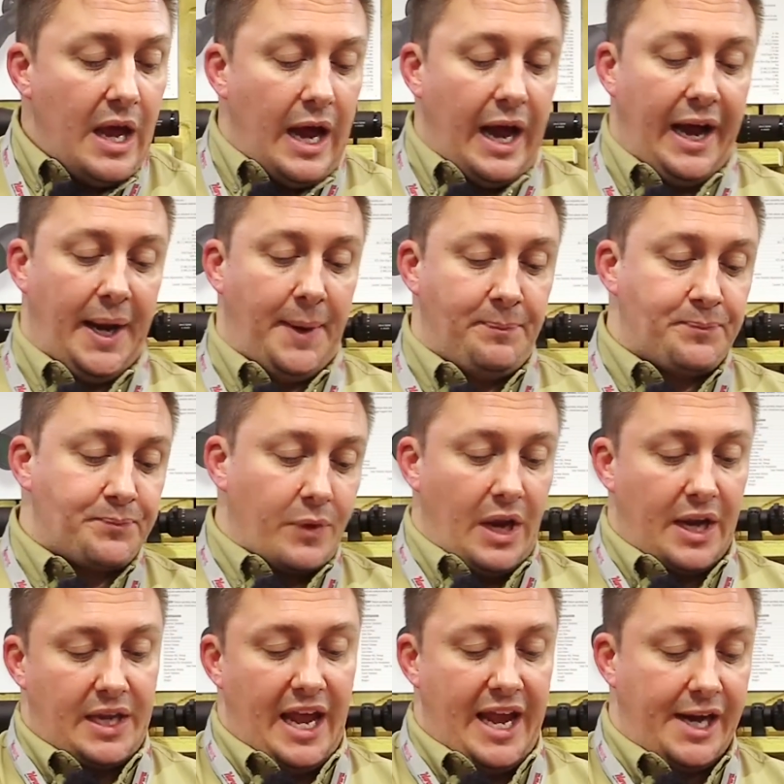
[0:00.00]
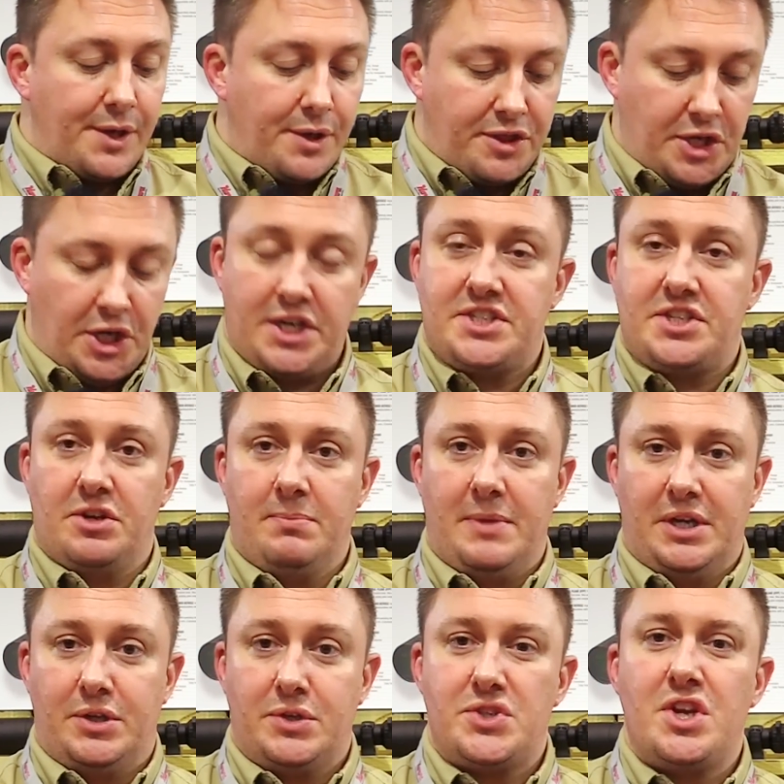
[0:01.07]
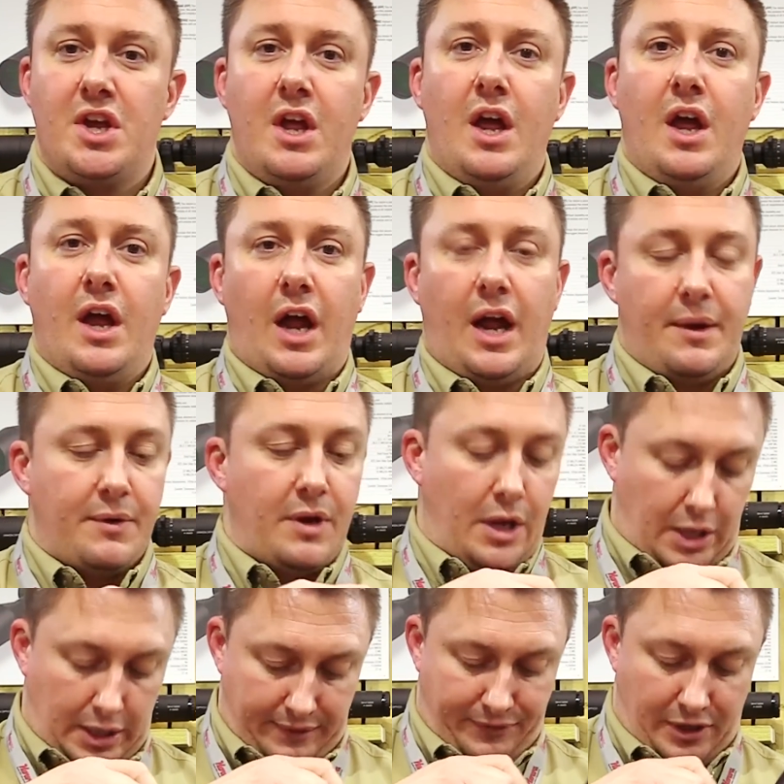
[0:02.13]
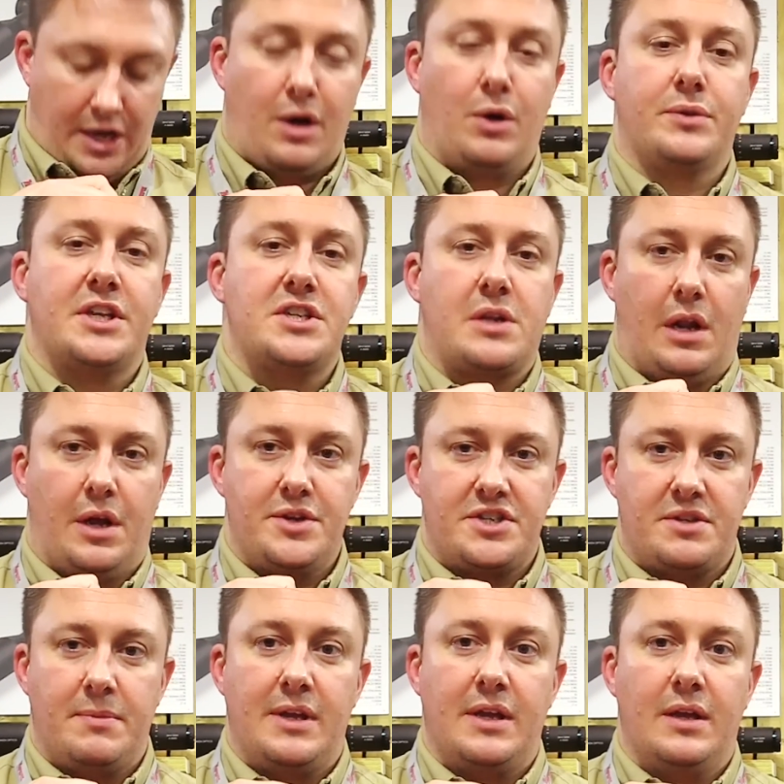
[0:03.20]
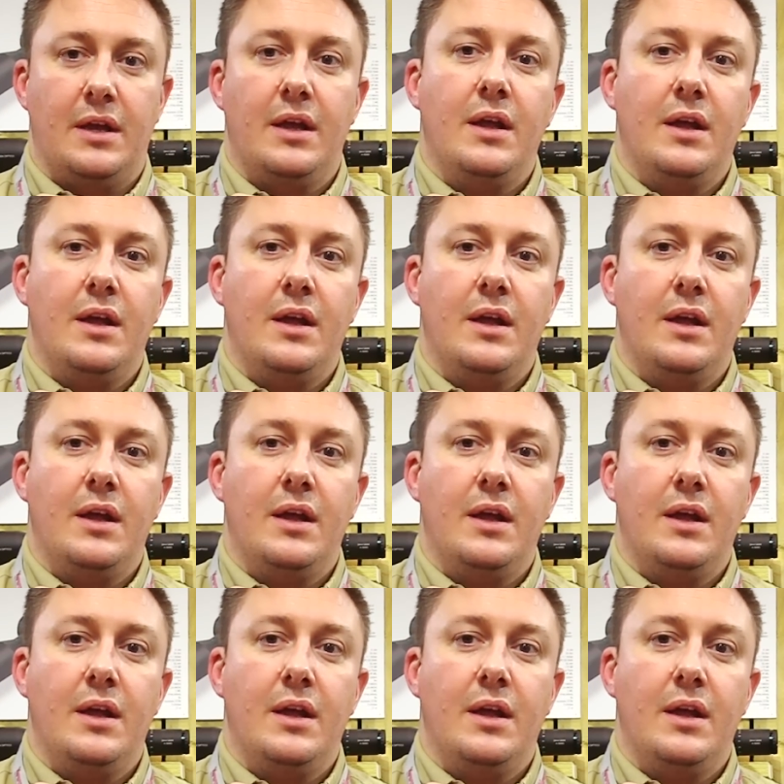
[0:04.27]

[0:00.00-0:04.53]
Again, 32 mils, and if I hold this close to me,